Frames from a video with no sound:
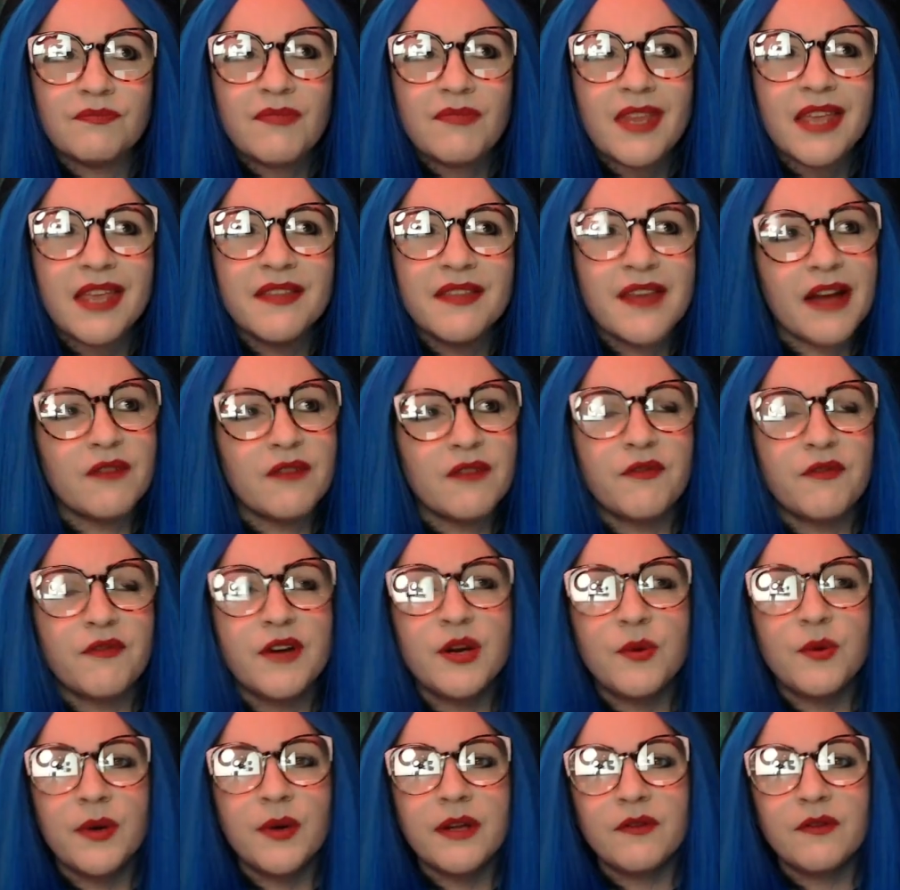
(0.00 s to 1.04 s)
that
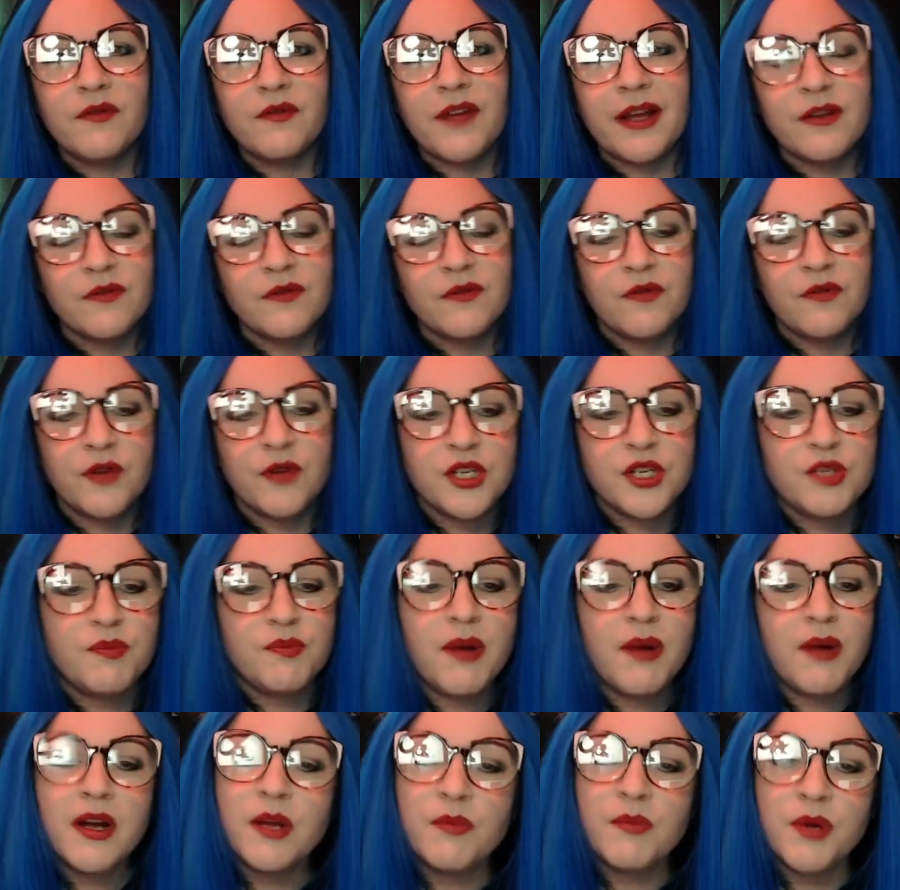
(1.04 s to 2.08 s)
frequent found
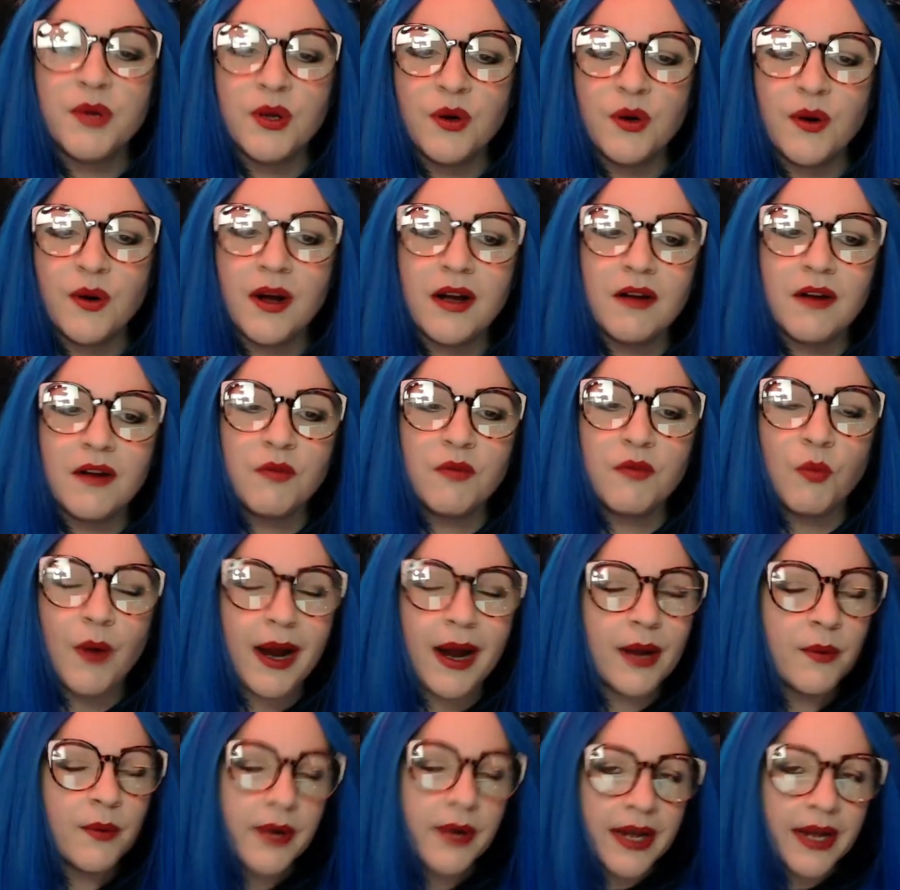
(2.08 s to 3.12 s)
footage bugaboo of
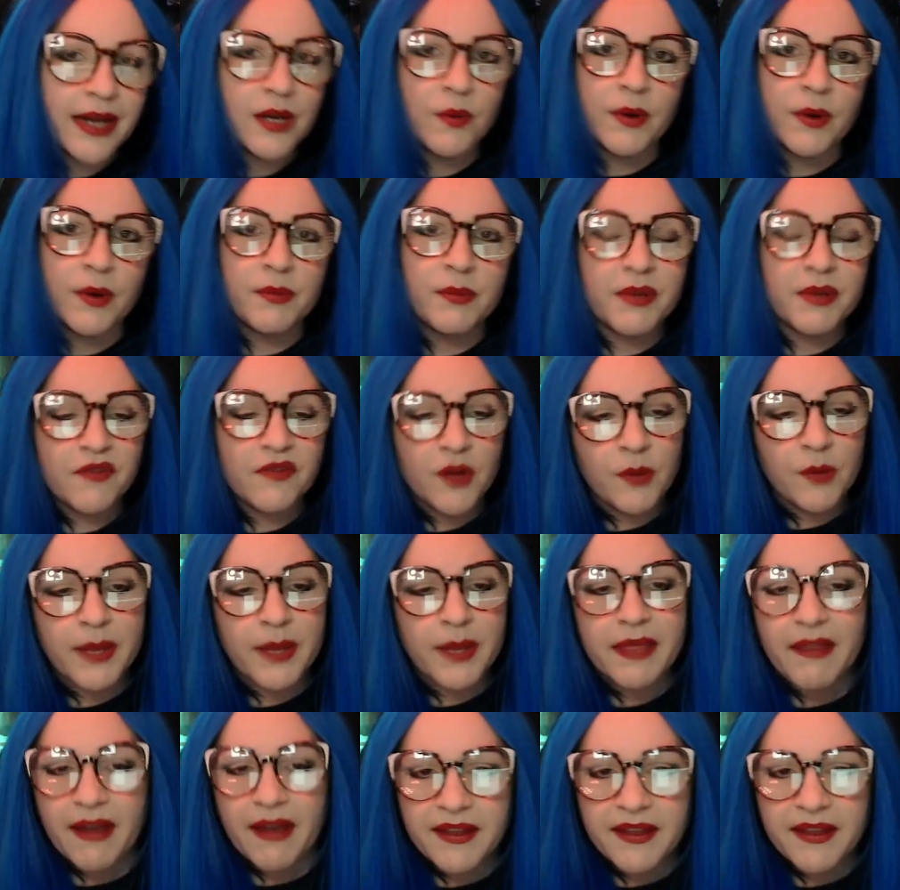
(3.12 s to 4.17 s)
why would anyone be
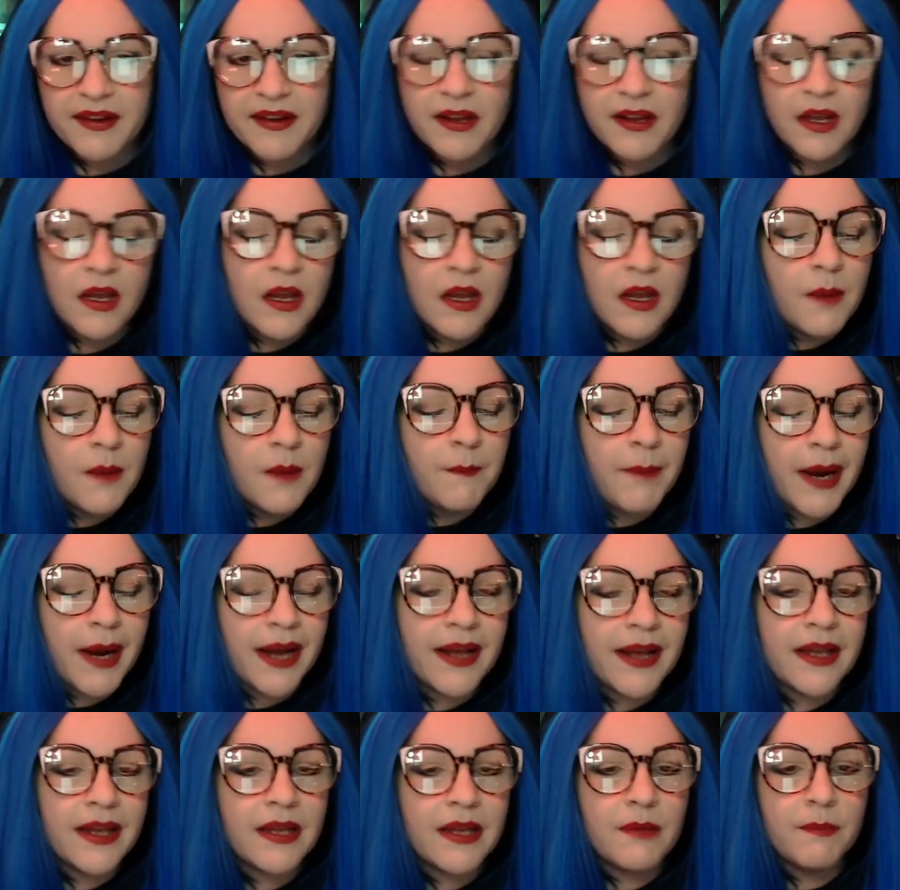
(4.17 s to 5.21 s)
filming that
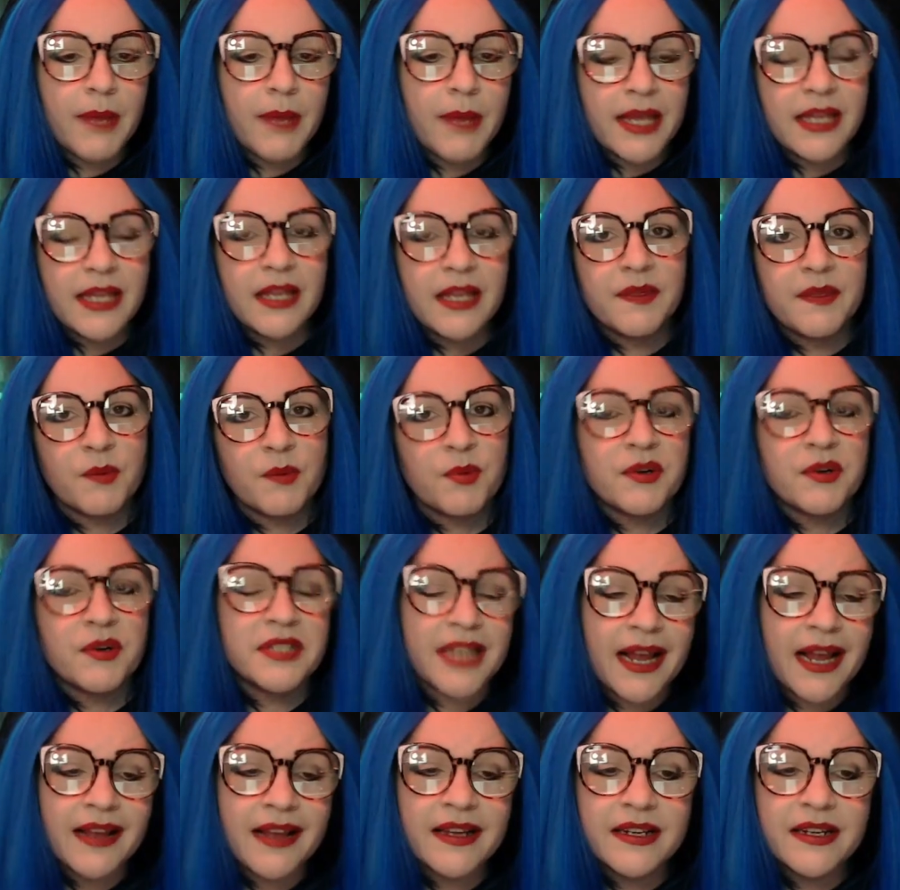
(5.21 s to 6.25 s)
by making the
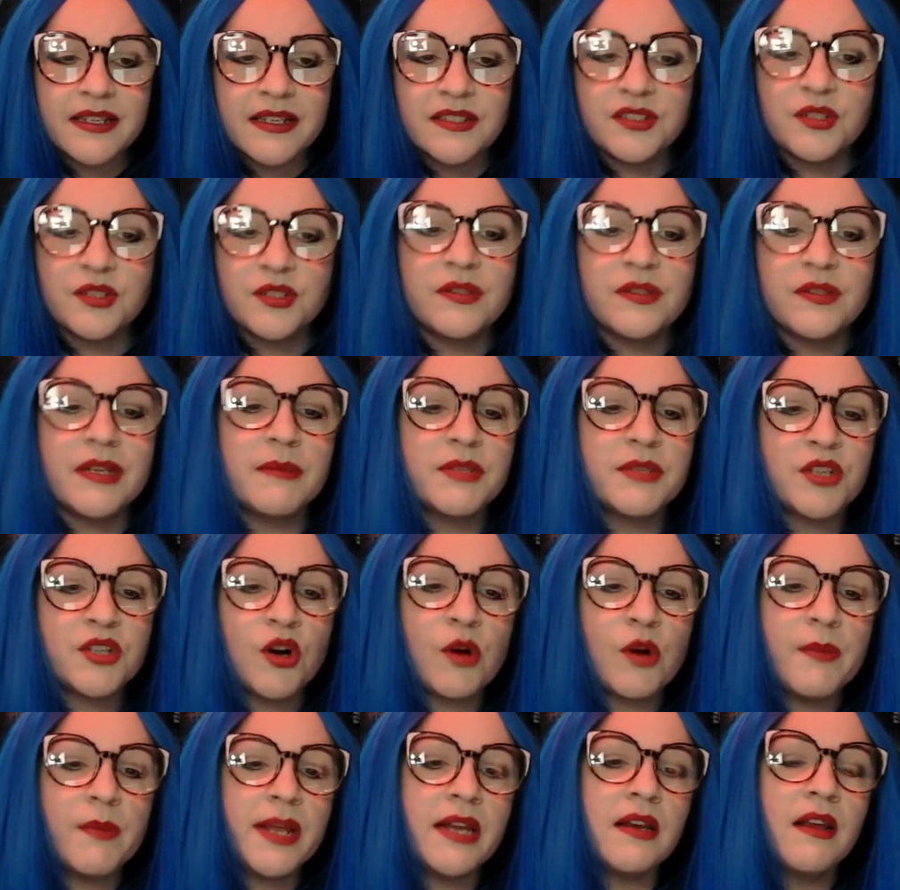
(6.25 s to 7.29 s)
protagonist, whose name is
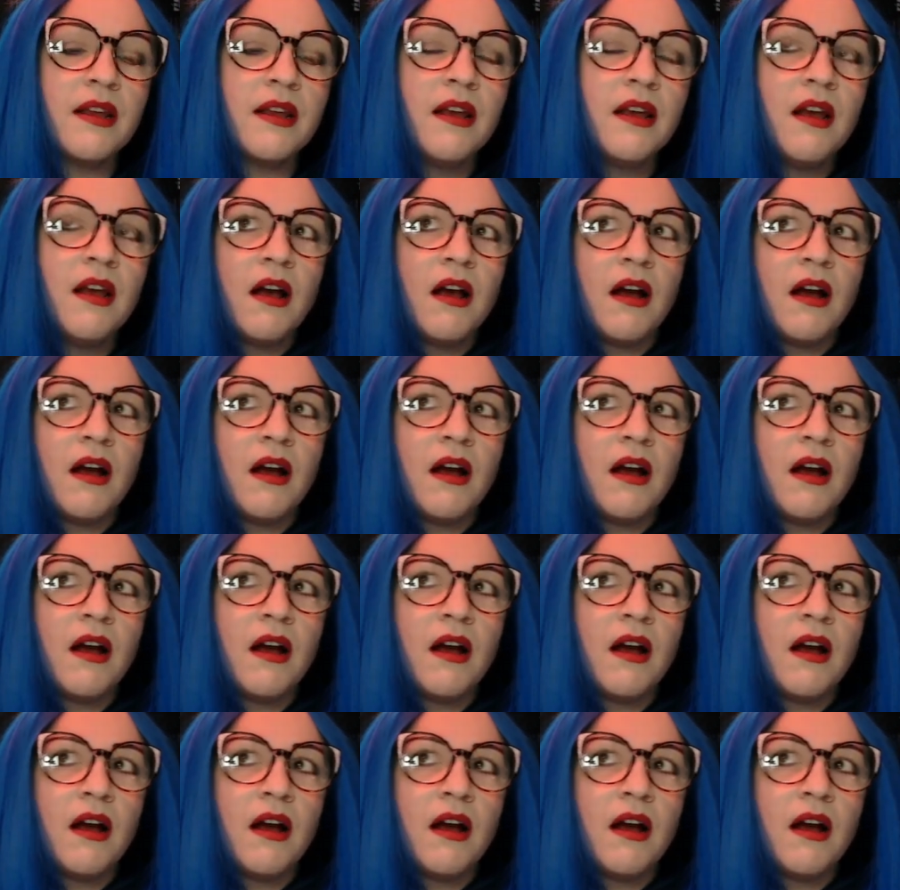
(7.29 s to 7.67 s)
Herman,